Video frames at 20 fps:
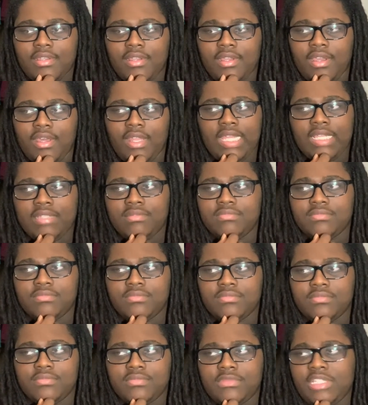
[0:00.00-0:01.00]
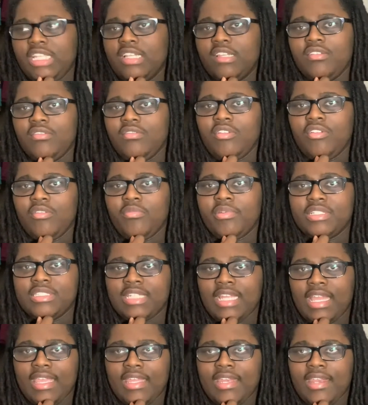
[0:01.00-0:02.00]
I like, nigga, you the only
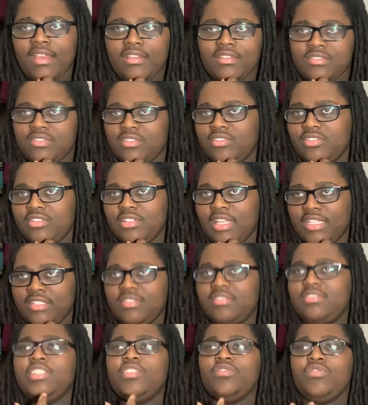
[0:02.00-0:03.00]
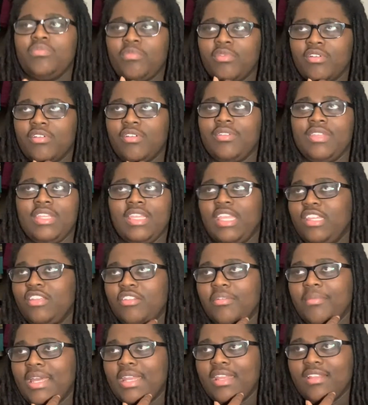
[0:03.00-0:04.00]
person I ate out. So she was like, so you broke up, you ain't eat
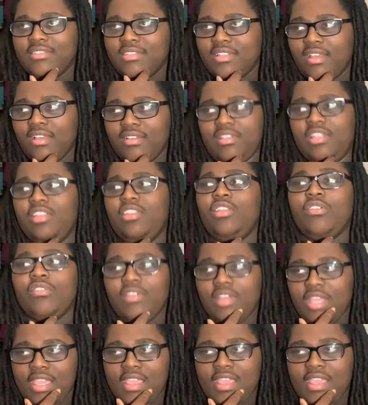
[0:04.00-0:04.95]
nobody else. I was like, no.